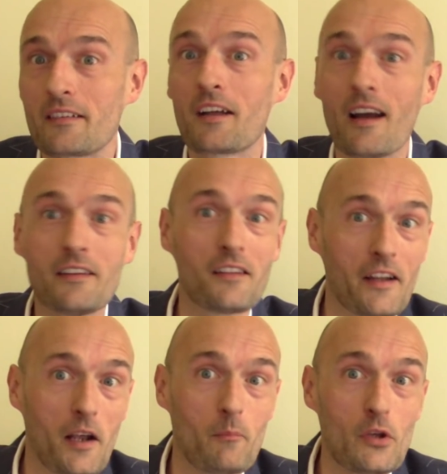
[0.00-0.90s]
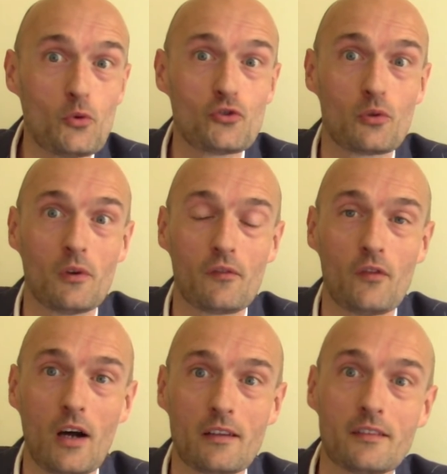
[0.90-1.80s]
it's kind of like a mutual
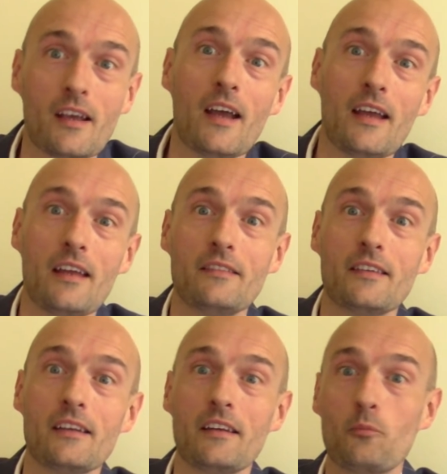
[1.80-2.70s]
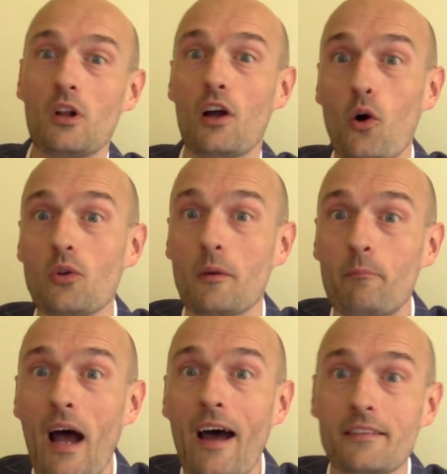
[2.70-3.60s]
fund in that it will hold a
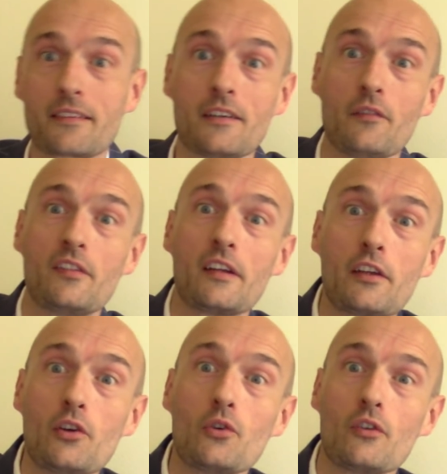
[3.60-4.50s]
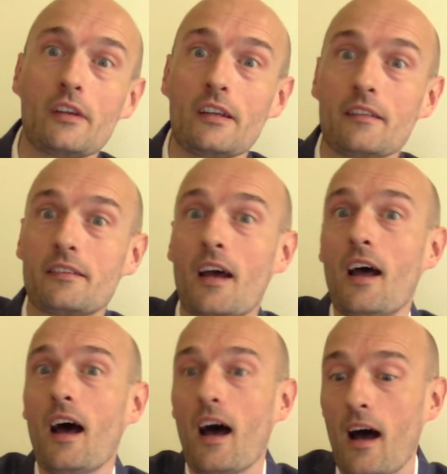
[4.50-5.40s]
basket of securities,
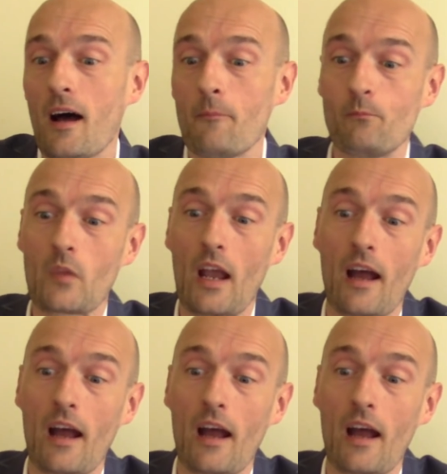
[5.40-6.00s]
and